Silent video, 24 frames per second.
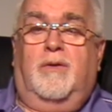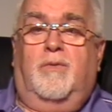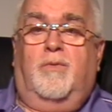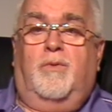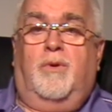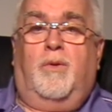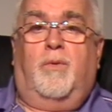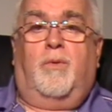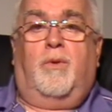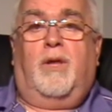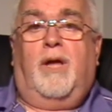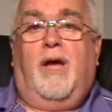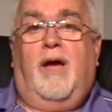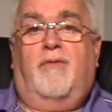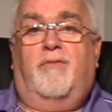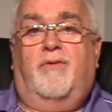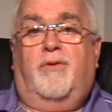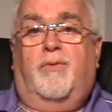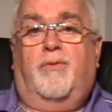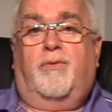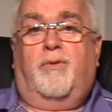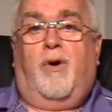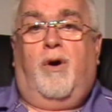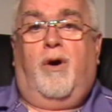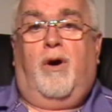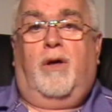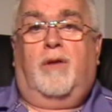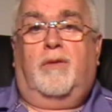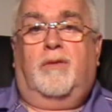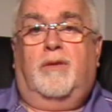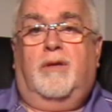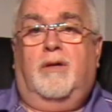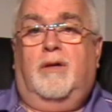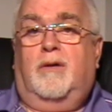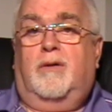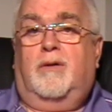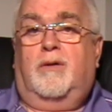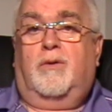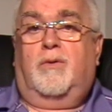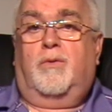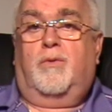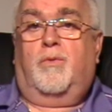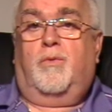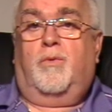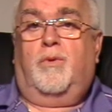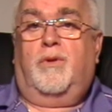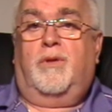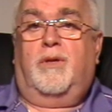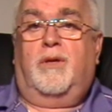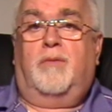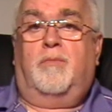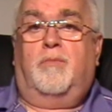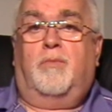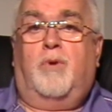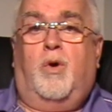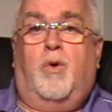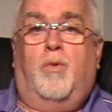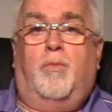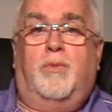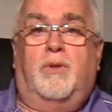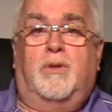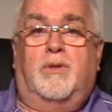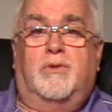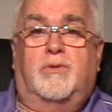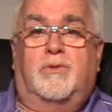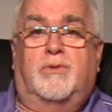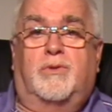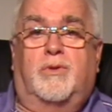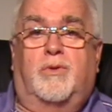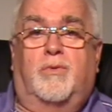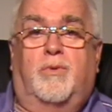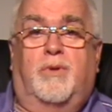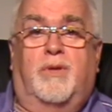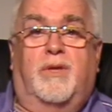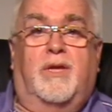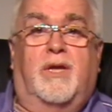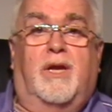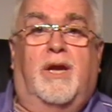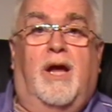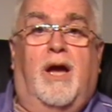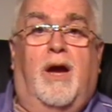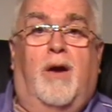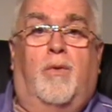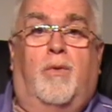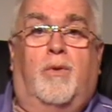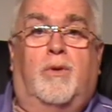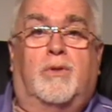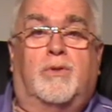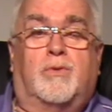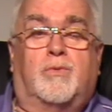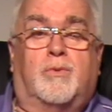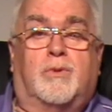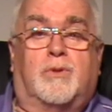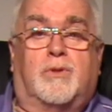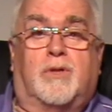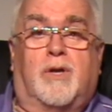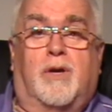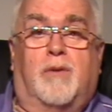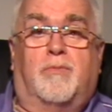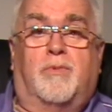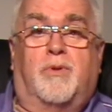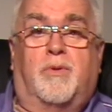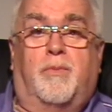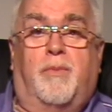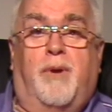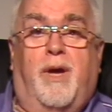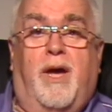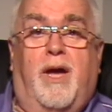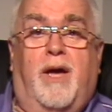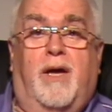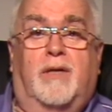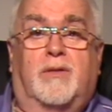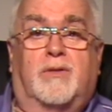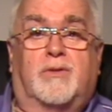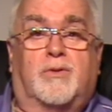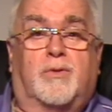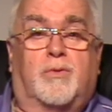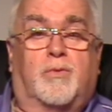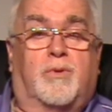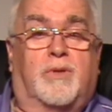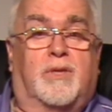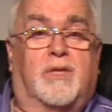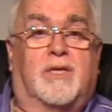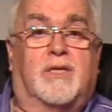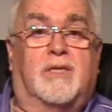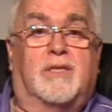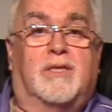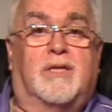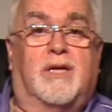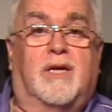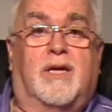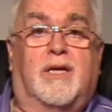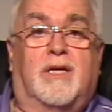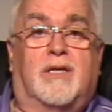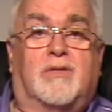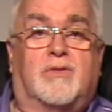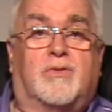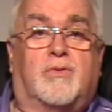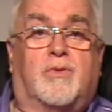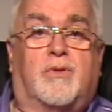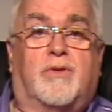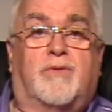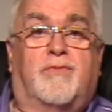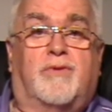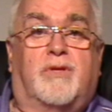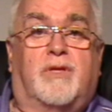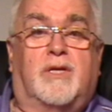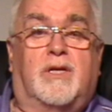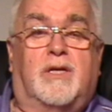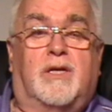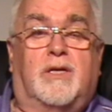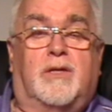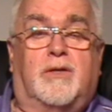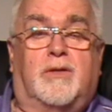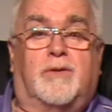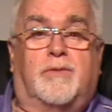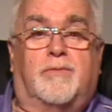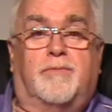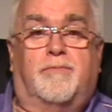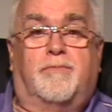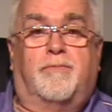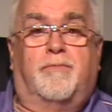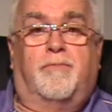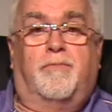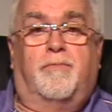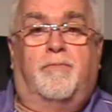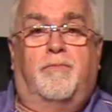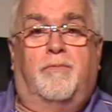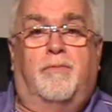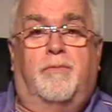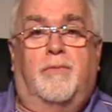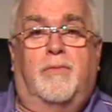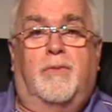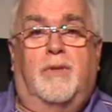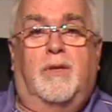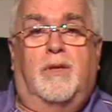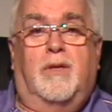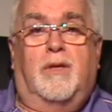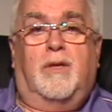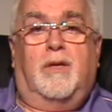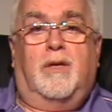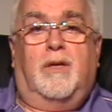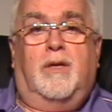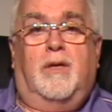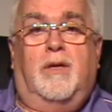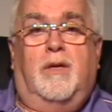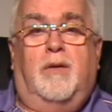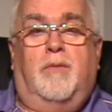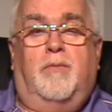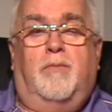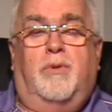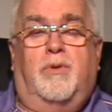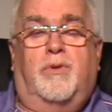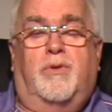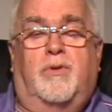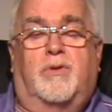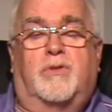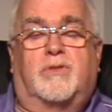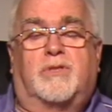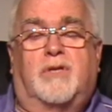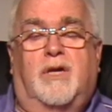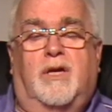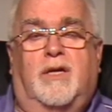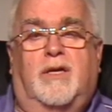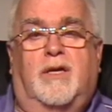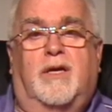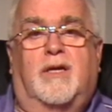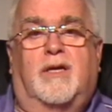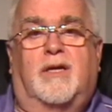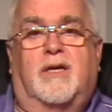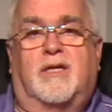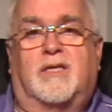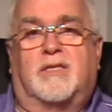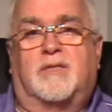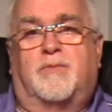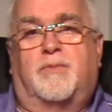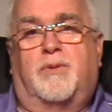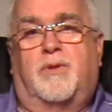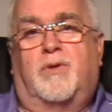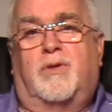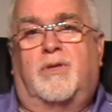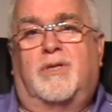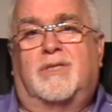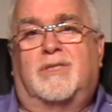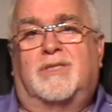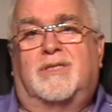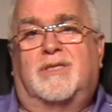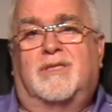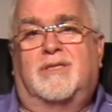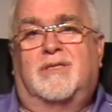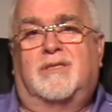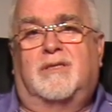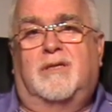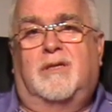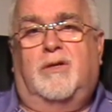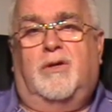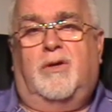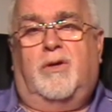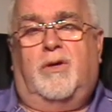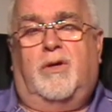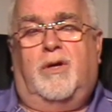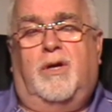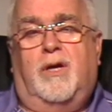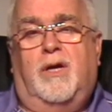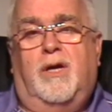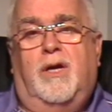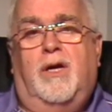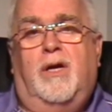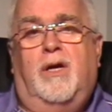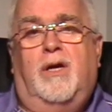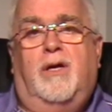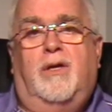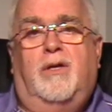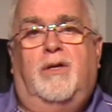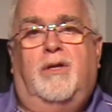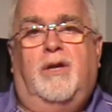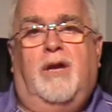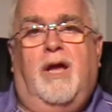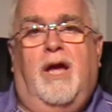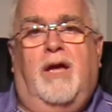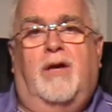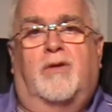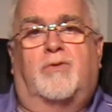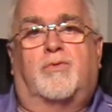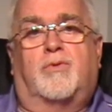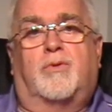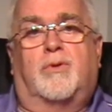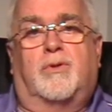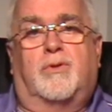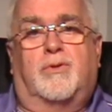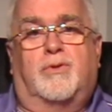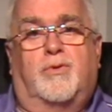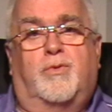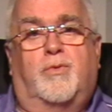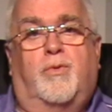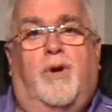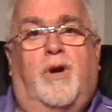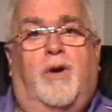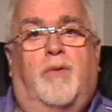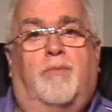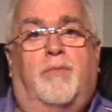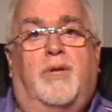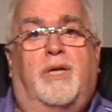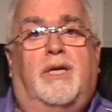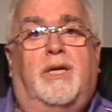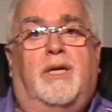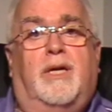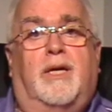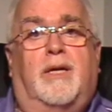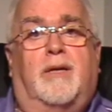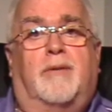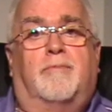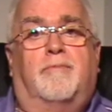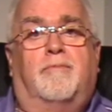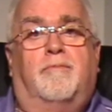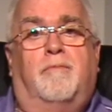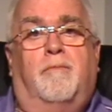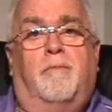We will have a thought that within moments or within hours will come to pass, or within days or even a year. But there's psychic experiences that are natural to our being